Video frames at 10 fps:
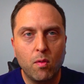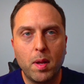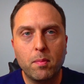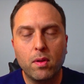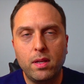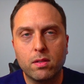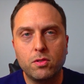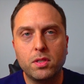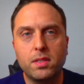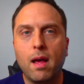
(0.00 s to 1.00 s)
And remember, these are
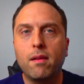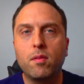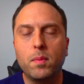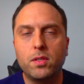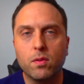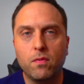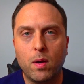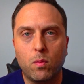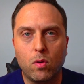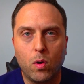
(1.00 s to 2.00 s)
just estimates. Your
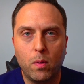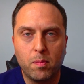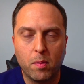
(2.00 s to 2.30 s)
vet will always